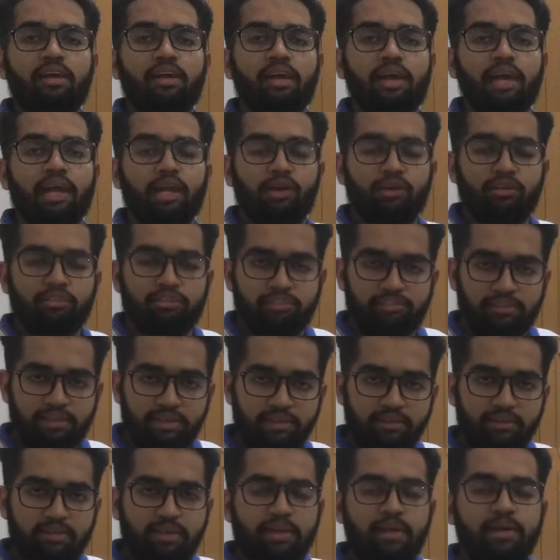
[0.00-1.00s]
Hello
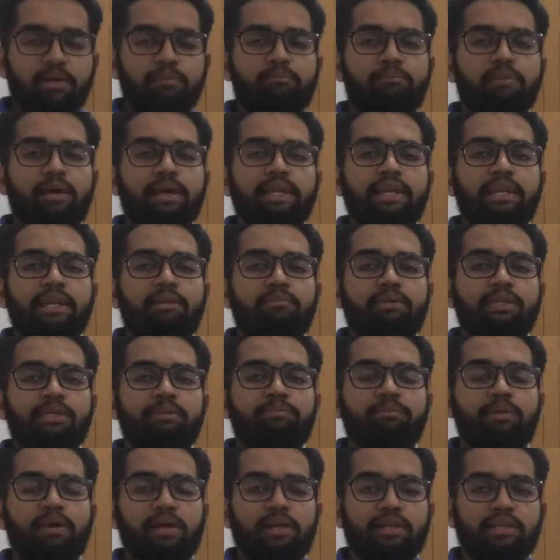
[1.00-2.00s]
everyone, my name is
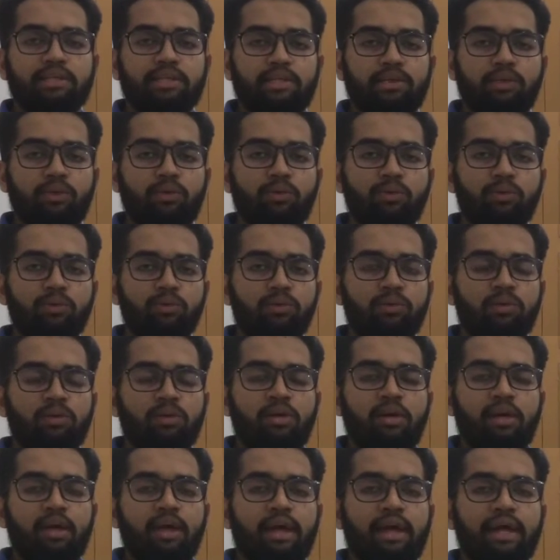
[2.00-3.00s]
Sidhu
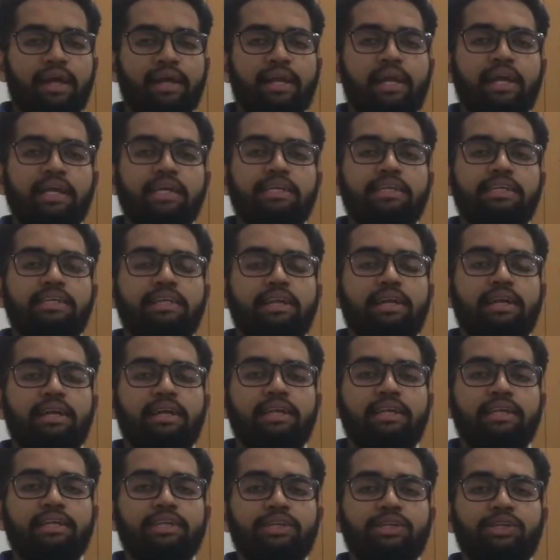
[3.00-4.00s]
and I study
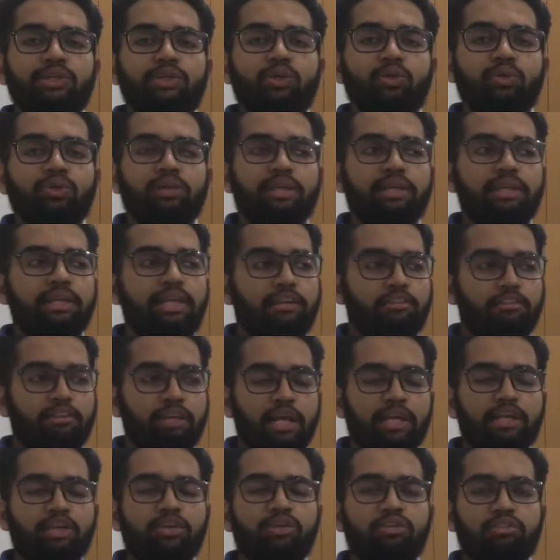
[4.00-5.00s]
in Chaudhary
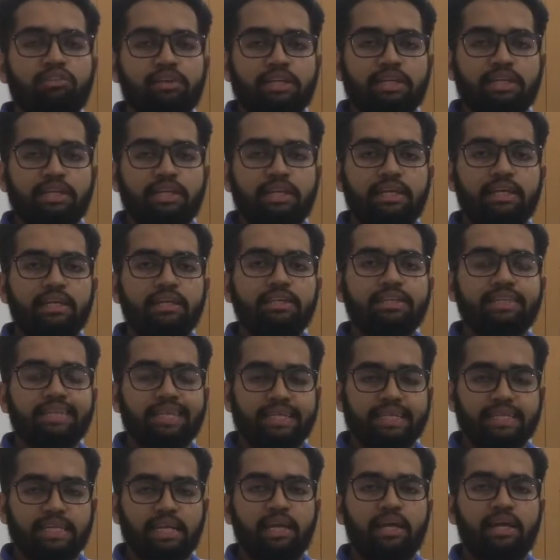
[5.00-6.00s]
Devilal University,
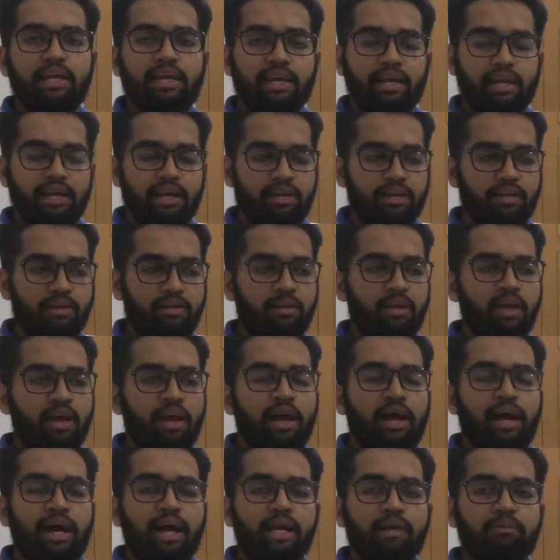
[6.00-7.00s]
Sirsa, Haryana.
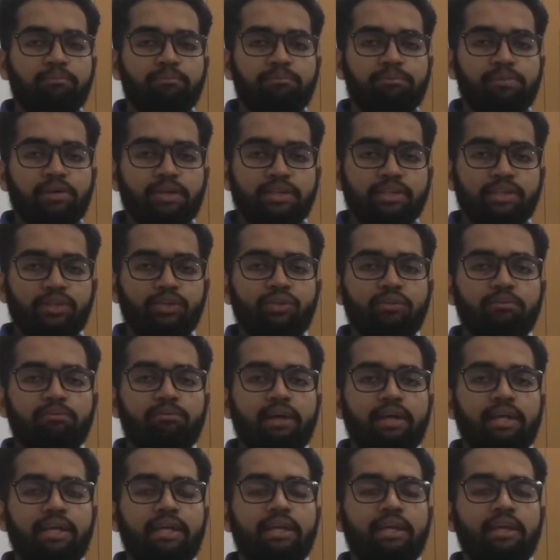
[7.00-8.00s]
I am pursuing
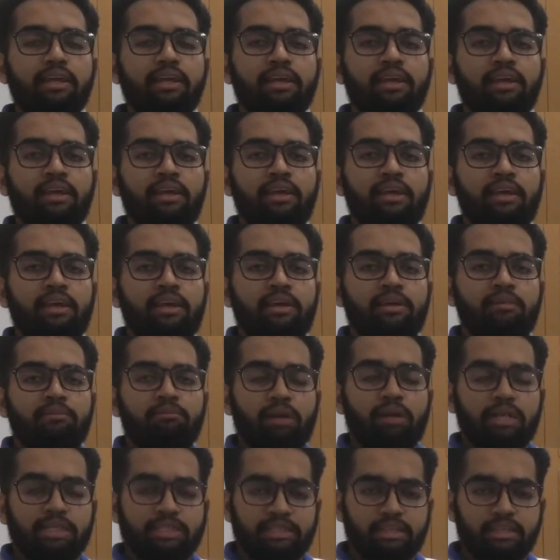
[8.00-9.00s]
my
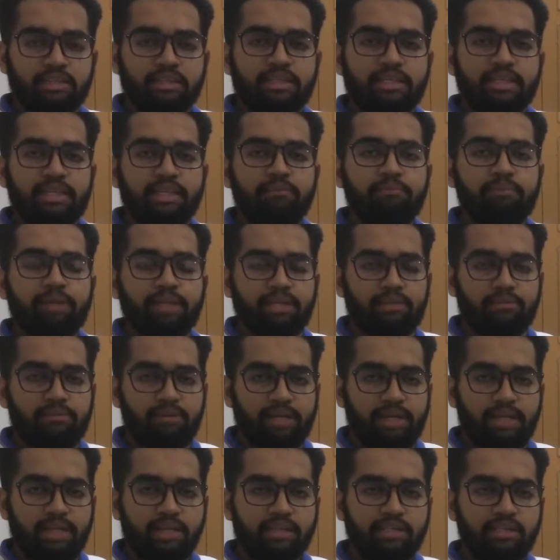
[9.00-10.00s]
master's in
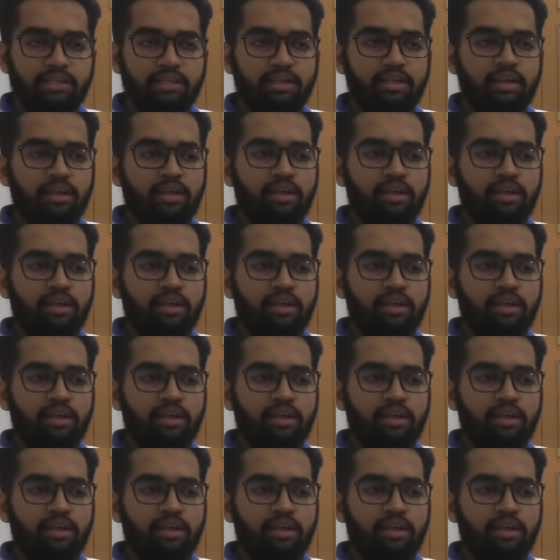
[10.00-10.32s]
mathematics.